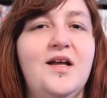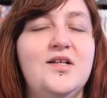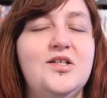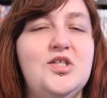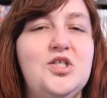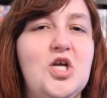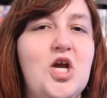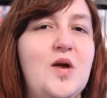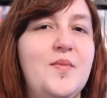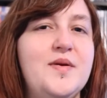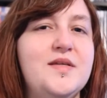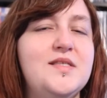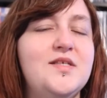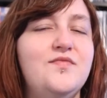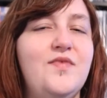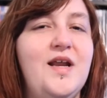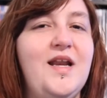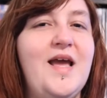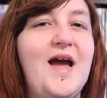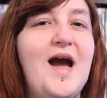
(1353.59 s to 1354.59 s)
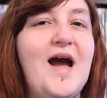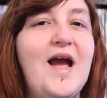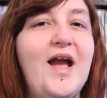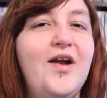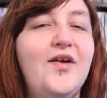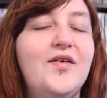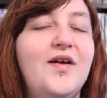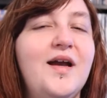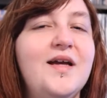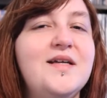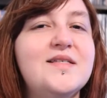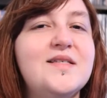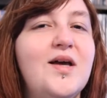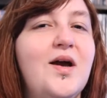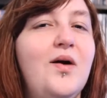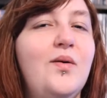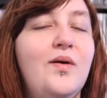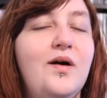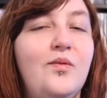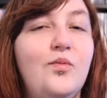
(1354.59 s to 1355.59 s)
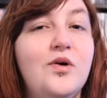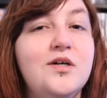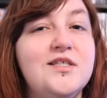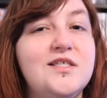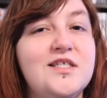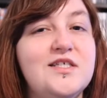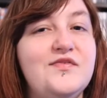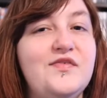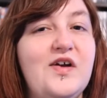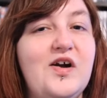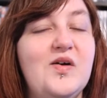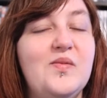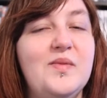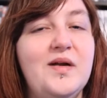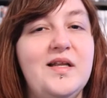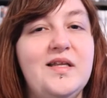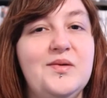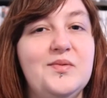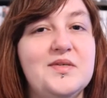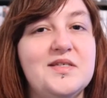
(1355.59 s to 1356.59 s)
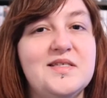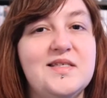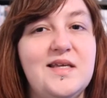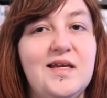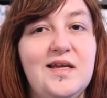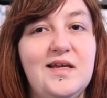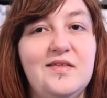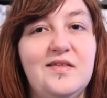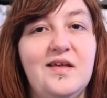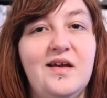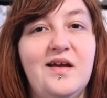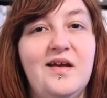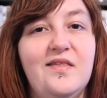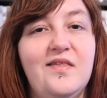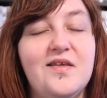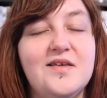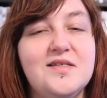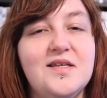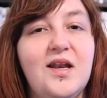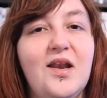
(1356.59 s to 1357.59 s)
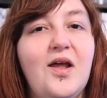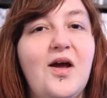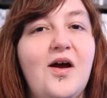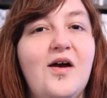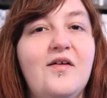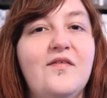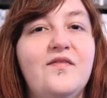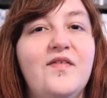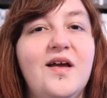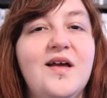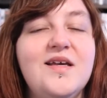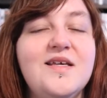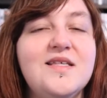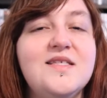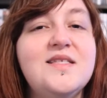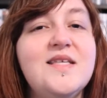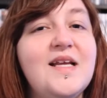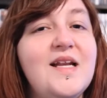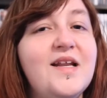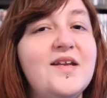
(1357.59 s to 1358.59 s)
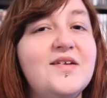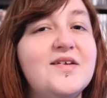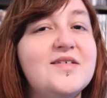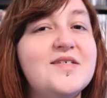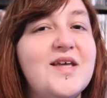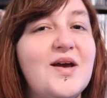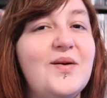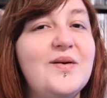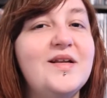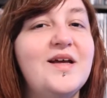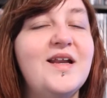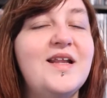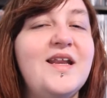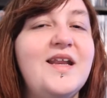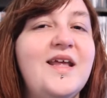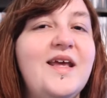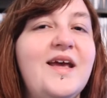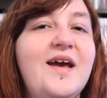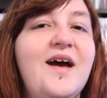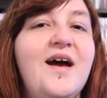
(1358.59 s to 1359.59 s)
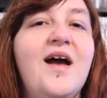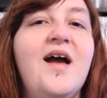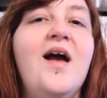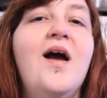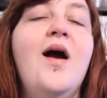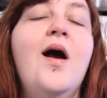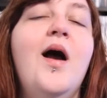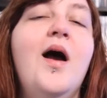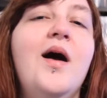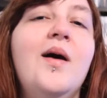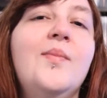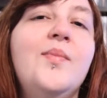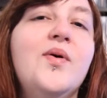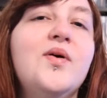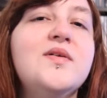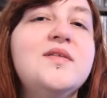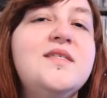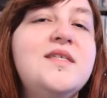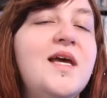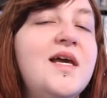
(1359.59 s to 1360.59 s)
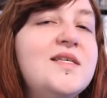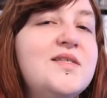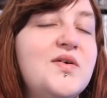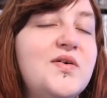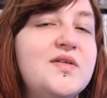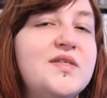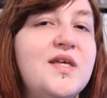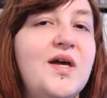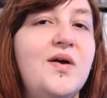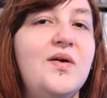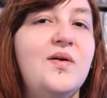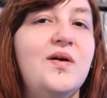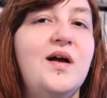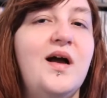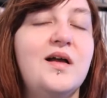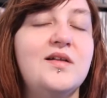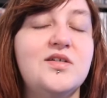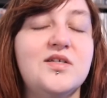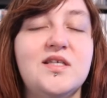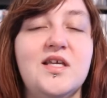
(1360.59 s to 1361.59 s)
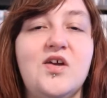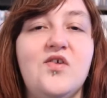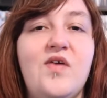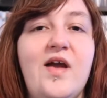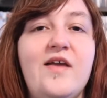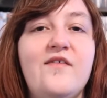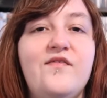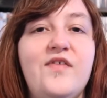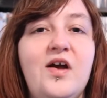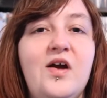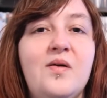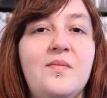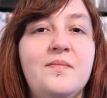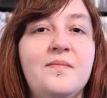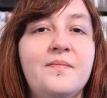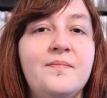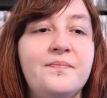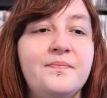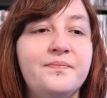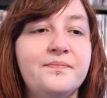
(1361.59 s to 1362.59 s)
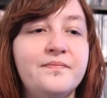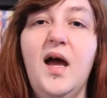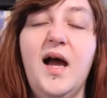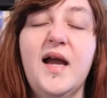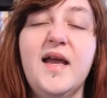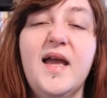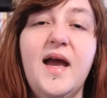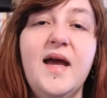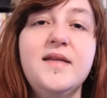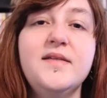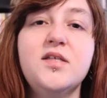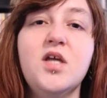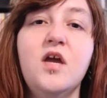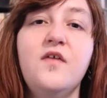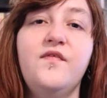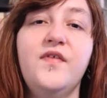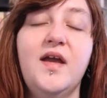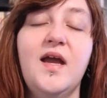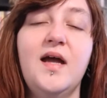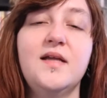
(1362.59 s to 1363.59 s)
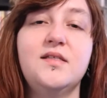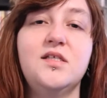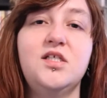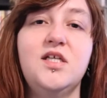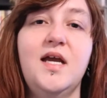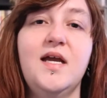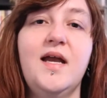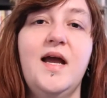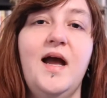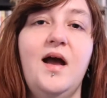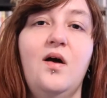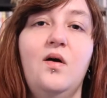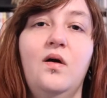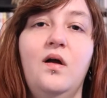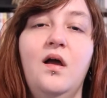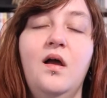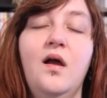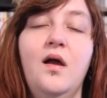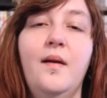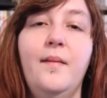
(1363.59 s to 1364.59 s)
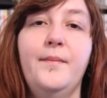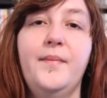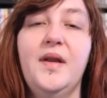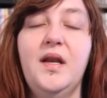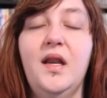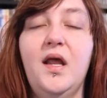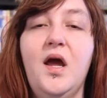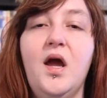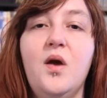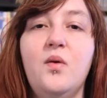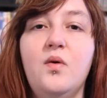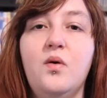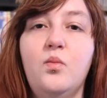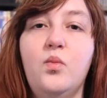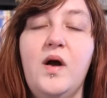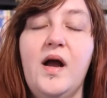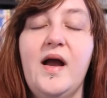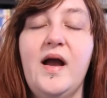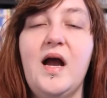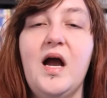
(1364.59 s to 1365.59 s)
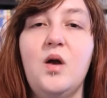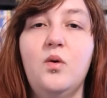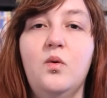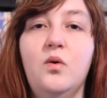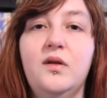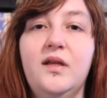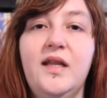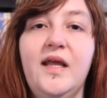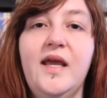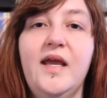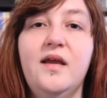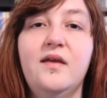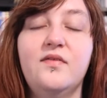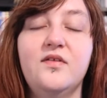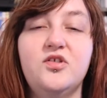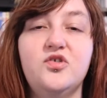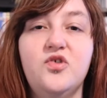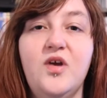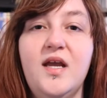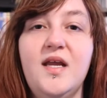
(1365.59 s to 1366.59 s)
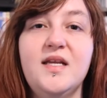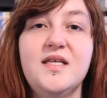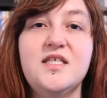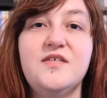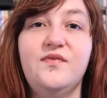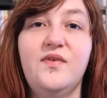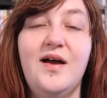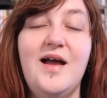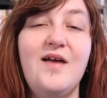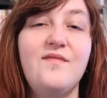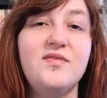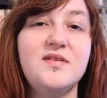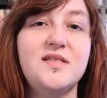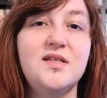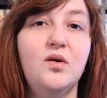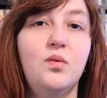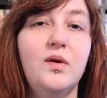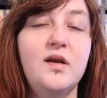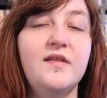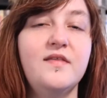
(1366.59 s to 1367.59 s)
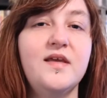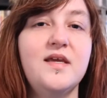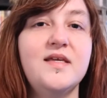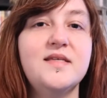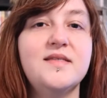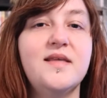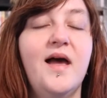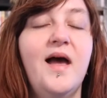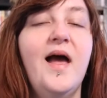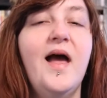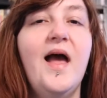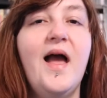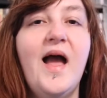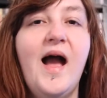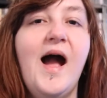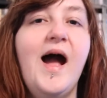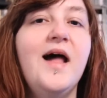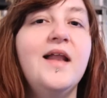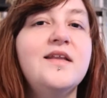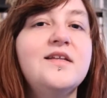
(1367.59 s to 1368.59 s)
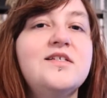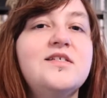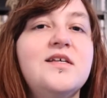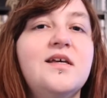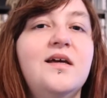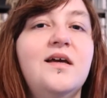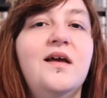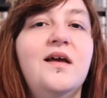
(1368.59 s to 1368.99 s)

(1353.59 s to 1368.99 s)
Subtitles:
Germans are really angry. So watch this film and you will see that there's a lot of silliness going on in here, but it's also just a great film. Again, don't forget to check out below, where I will link the trailers for every single one of these, and